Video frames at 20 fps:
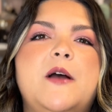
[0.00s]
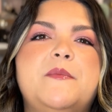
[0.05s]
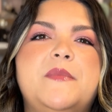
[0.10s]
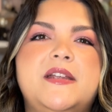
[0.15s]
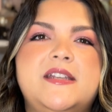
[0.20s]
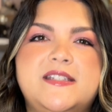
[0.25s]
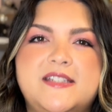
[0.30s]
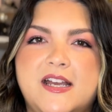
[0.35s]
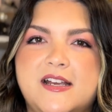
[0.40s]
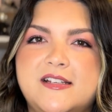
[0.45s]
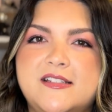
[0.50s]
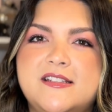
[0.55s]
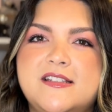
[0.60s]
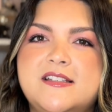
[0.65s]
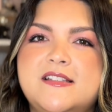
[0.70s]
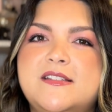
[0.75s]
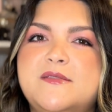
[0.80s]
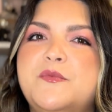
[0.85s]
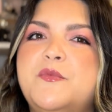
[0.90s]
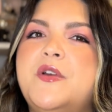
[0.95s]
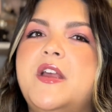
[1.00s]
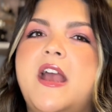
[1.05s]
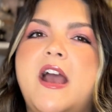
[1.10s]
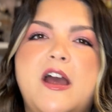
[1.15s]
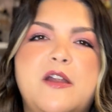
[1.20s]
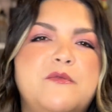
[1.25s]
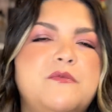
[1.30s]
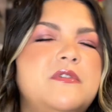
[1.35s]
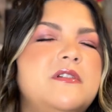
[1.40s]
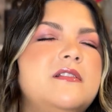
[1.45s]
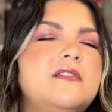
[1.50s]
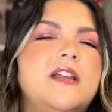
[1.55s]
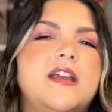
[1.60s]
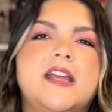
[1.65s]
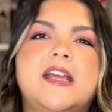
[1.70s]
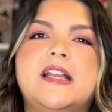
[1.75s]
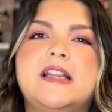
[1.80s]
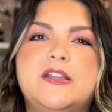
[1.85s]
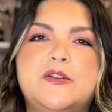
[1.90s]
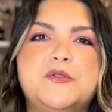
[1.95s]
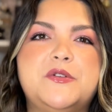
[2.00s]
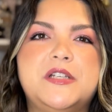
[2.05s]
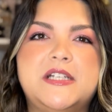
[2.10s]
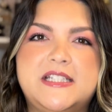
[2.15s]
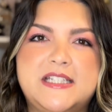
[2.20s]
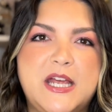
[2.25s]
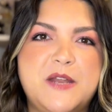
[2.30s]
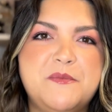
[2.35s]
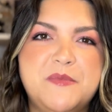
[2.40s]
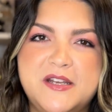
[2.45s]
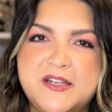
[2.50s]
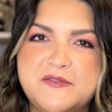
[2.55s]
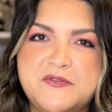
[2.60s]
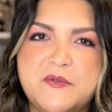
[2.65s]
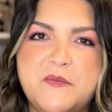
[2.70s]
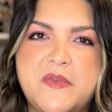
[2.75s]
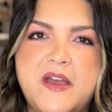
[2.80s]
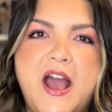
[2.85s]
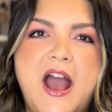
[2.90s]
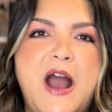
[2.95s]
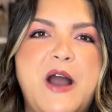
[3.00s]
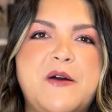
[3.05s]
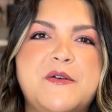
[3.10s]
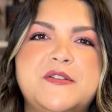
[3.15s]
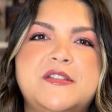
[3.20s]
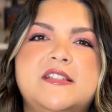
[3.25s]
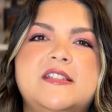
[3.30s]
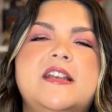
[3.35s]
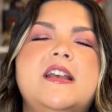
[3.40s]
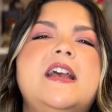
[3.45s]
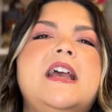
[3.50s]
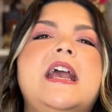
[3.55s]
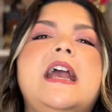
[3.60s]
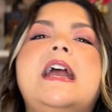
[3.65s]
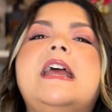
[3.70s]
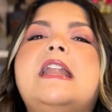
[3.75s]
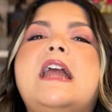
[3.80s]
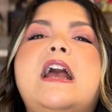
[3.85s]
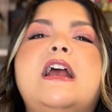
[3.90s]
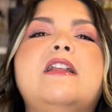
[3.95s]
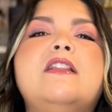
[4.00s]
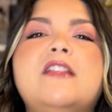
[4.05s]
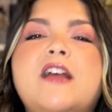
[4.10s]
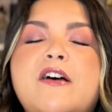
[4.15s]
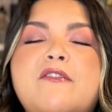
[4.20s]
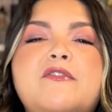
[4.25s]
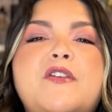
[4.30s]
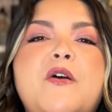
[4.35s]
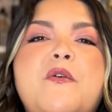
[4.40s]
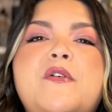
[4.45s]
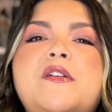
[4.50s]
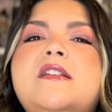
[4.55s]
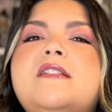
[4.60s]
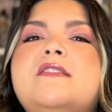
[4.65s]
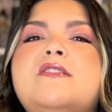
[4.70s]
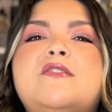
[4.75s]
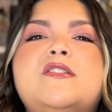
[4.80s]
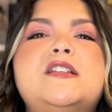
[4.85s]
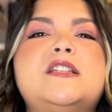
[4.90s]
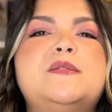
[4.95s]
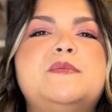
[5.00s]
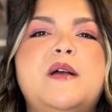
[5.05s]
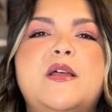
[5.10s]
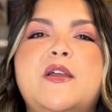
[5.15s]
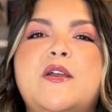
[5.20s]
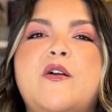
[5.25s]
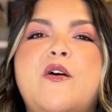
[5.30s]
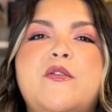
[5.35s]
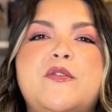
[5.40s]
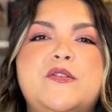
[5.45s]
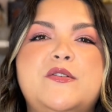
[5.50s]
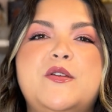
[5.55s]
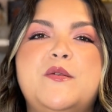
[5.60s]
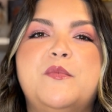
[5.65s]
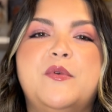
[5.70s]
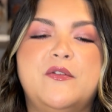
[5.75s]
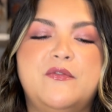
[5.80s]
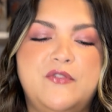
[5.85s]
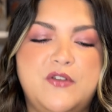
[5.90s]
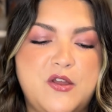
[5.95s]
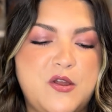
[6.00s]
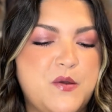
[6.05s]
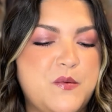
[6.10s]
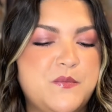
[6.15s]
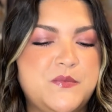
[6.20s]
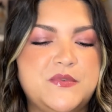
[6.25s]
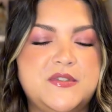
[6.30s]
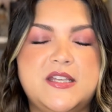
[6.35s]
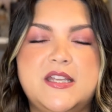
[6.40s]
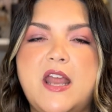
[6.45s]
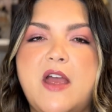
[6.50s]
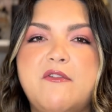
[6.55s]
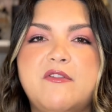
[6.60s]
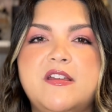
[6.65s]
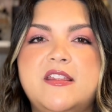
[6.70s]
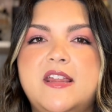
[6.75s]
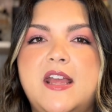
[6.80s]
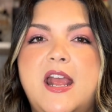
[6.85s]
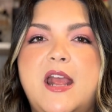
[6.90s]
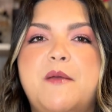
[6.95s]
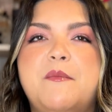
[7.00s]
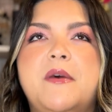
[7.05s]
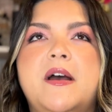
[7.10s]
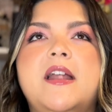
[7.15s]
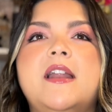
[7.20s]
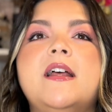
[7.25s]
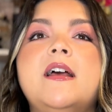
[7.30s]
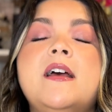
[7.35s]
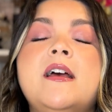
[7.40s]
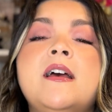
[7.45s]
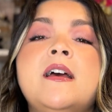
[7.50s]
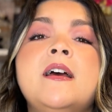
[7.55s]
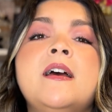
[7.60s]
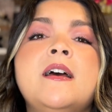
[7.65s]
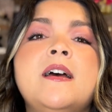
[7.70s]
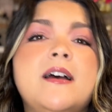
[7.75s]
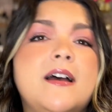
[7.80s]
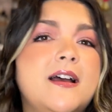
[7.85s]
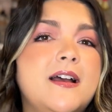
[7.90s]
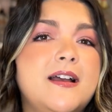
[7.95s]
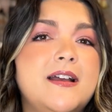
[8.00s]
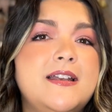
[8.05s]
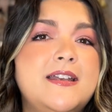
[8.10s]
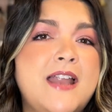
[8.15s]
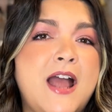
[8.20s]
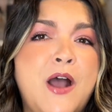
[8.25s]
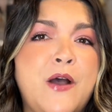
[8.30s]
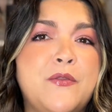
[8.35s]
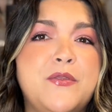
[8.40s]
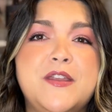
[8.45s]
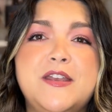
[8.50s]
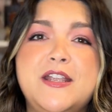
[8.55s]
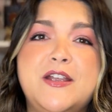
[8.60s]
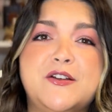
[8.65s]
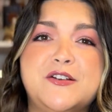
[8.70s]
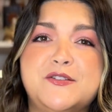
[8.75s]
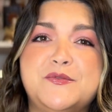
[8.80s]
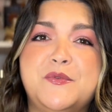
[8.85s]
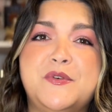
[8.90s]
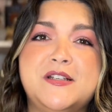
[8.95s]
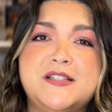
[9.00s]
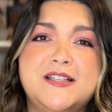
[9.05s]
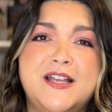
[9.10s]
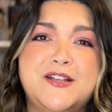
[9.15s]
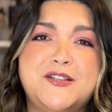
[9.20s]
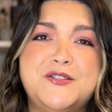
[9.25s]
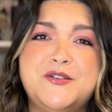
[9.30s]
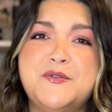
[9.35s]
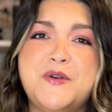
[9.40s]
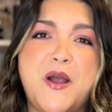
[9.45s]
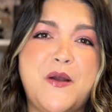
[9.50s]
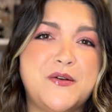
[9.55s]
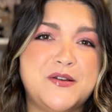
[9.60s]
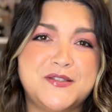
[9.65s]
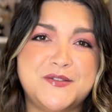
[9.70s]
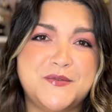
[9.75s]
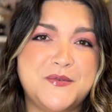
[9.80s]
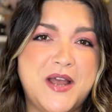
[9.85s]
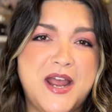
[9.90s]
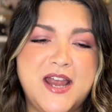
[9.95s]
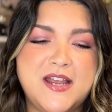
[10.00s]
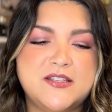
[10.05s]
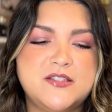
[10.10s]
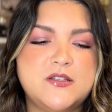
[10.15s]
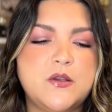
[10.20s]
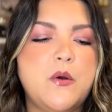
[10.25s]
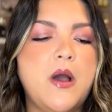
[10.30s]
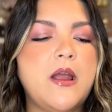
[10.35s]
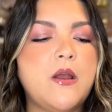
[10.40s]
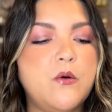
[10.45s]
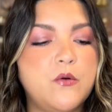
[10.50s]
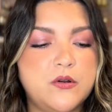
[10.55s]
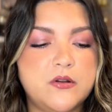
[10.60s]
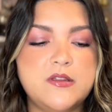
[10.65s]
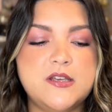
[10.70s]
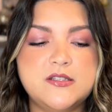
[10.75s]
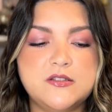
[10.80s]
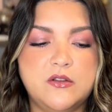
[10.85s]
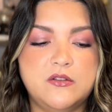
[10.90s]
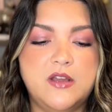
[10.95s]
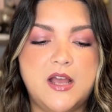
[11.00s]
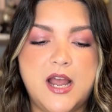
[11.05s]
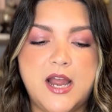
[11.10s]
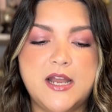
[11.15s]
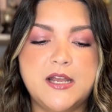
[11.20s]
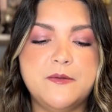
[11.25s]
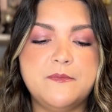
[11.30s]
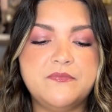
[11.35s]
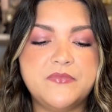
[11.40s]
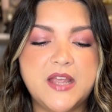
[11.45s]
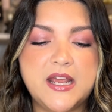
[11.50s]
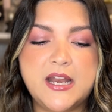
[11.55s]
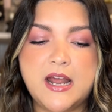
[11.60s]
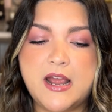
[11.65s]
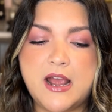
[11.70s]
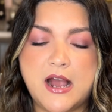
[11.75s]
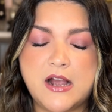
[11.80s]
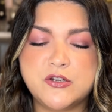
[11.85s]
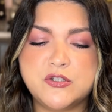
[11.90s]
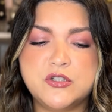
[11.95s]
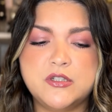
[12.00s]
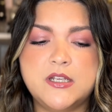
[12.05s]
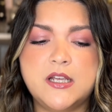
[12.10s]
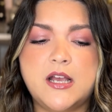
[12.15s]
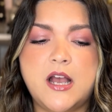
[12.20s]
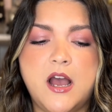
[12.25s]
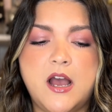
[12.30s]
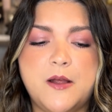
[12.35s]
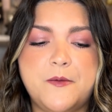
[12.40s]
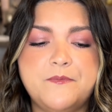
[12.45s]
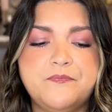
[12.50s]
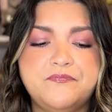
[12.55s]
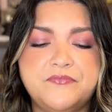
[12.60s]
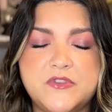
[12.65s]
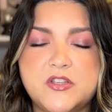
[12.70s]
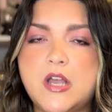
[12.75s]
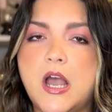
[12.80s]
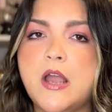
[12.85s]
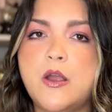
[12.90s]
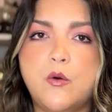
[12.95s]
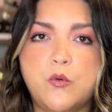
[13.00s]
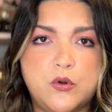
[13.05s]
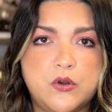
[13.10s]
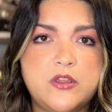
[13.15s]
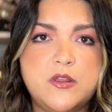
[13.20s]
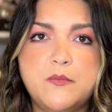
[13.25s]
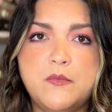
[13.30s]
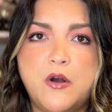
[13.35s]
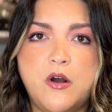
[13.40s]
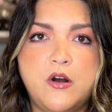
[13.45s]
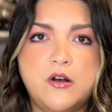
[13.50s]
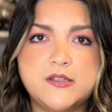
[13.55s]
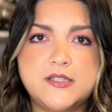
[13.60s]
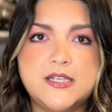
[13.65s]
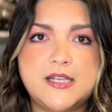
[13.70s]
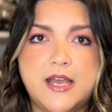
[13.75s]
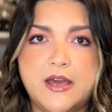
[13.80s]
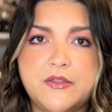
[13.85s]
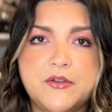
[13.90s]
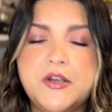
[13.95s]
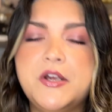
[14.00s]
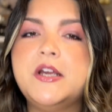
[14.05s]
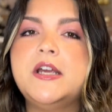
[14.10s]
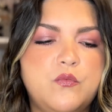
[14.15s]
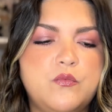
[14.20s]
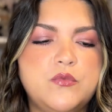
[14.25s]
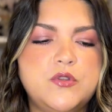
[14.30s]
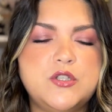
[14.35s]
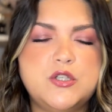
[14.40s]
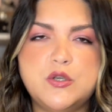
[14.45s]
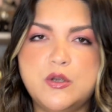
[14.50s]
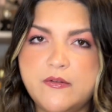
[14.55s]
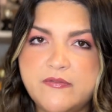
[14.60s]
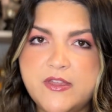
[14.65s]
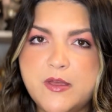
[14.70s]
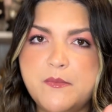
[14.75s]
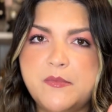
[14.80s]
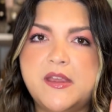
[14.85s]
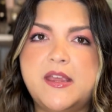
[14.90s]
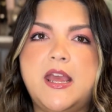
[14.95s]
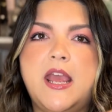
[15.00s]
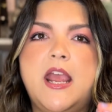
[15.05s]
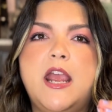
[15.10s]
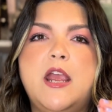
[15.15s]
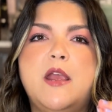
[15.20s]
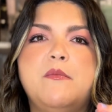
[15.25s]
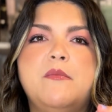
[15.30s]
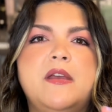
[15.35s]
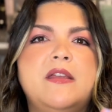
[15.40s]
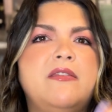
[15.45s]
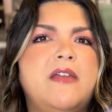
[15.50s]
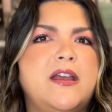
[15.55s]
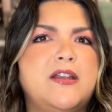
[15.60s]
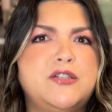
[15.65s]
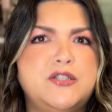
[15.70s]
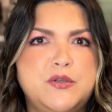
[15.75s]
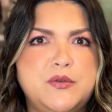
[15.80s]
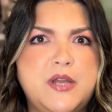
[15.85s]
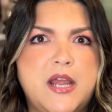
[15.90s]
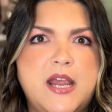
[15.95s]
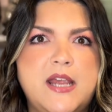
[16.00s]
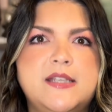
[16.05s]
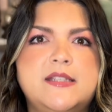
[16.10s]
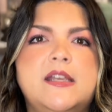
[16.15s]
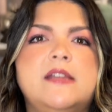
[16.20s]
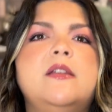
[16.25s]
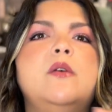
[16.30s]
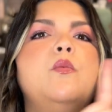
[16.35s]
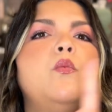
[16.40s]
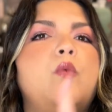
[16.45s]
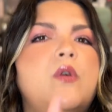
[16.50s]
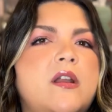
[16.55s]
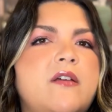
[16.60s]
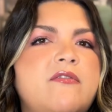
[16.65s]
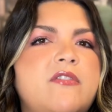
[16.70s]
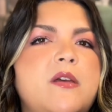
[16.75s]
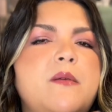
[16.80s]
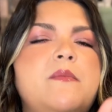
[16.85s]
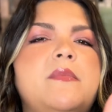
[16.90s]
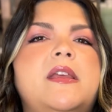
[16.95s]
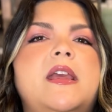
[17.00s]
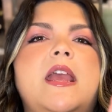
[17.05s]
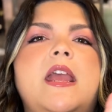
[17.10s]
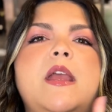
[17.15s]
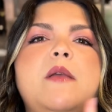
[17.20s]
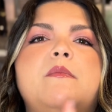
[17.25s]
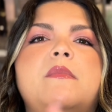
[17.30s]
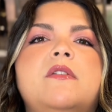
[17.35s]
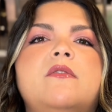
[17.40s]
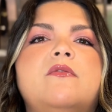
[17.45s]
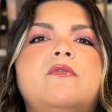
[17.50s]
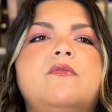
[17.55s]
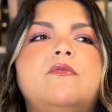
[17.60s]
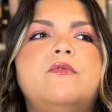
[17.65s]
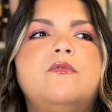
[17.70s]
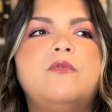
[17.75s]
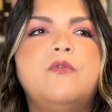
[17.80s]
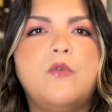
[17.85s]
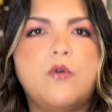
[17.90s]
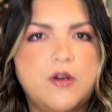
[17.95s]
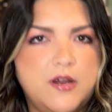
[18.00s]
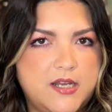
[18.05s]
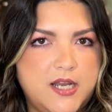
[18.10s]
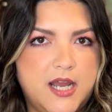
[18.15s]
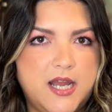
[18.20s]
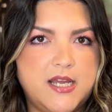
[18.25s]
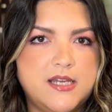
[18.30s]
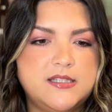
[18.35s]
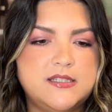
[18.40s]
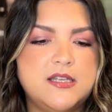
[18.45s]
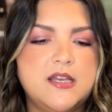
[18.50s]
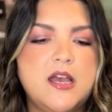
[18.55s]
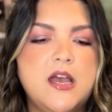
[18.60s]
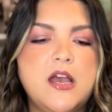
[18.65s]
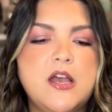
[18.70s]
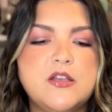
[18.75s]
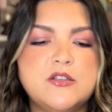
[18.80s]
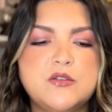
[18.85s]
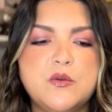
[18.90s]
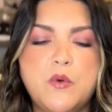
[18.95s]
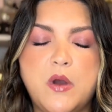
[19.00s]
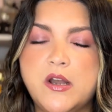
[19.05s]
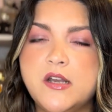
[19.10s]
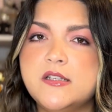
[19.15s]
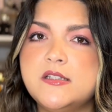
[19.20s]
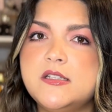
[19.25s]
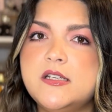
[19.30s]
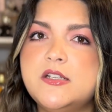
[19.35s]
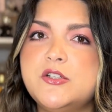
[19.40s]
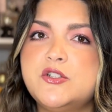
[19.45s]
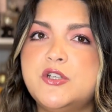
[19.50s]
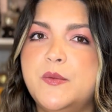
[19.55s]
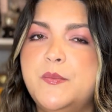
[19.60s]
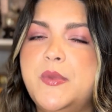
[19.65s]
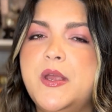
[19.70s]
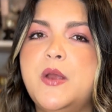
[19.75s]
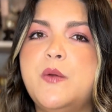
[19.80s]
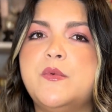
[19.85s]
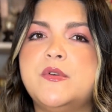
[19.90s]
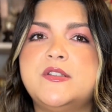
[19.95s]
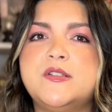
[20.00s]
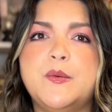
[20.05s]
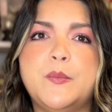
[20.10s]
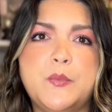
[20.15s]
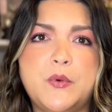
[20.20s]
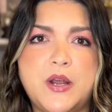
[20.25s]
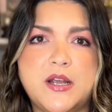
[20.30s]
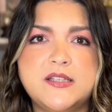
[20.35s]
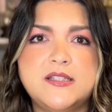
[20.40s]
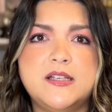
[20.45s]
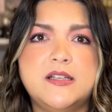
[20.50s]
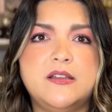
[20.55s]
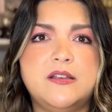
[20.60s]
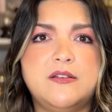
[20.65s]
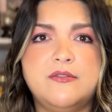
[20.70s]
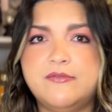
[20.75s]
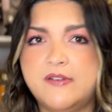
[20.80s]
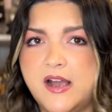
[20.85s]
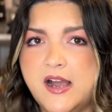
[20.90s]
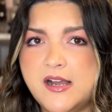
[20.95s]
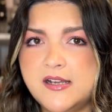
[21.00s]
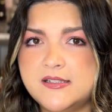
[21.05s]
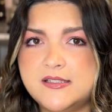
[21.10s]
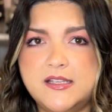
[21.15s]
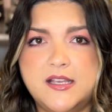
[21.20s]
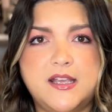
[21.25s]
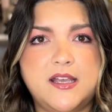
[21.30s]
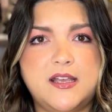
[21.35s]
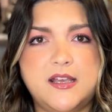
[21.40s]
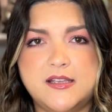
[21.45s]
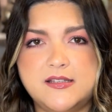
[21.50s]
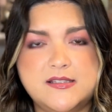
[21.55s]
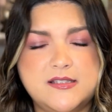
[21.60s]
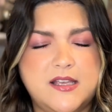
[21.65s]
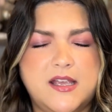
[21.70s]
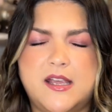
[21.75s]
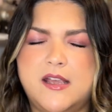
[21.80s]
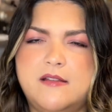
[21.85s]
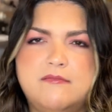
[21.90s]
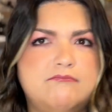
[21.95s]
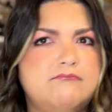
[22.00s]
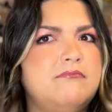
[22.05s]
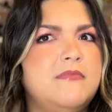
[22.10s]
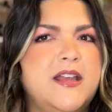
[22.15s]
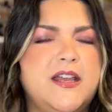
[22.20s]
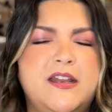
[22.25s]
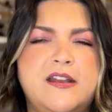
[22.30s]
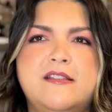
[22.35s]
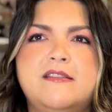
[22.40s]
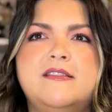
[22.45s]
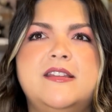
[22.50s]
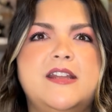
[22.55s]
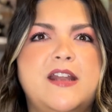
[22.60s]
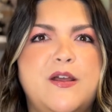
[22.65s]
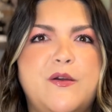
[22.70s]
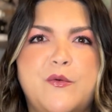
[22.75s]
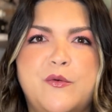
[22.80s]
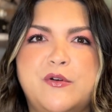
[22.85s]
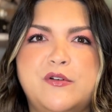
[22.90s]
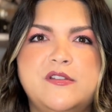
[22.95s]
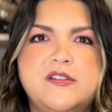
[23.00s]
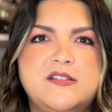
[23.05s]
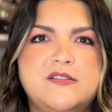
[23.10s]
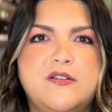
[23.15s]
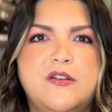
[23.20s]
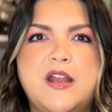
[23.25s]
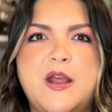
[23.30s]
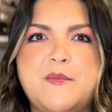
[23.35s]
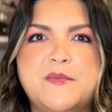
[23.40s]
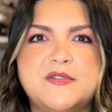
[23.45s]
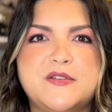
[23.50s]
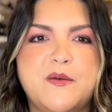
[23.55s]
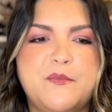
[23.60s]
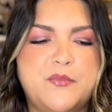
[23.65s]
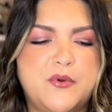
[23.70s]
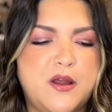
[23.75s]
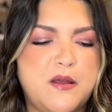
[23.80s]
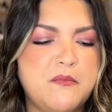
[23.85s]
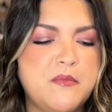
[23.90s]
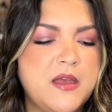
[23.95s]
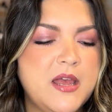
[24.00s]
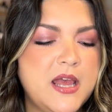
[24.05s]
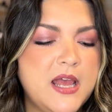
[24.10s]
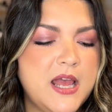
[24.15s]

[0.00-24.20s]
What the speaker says: in Texas, we had one like literally 10 minutes from the house, and I loved going in there and smelling all the new perfumes and everything, but now the nearest one is like 2 hours away. So I ordered these online, and I ordered them all together. 2 of them came in like 2 days, and then one of them came in 4 days. So honestly, shipping was surprisingly fast. Like, it's like, did I order these on Amazon Prime?